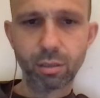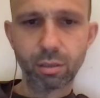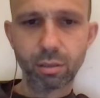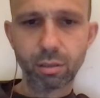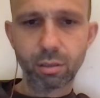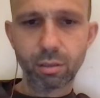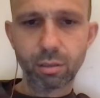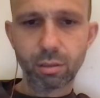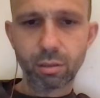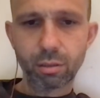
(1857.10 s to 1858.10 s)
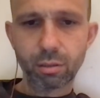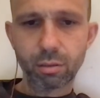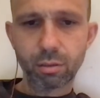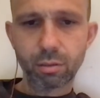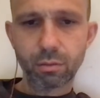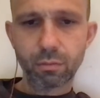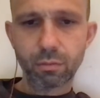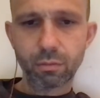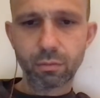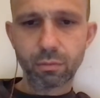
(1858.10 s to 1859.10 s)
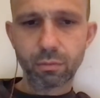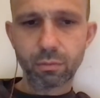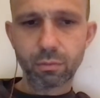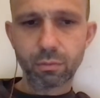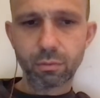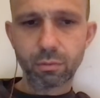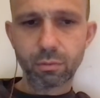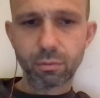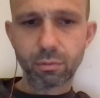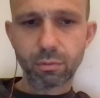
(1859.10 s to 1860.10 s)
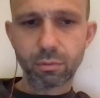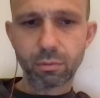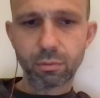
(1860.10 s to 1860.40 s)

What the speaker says: Nothing is said.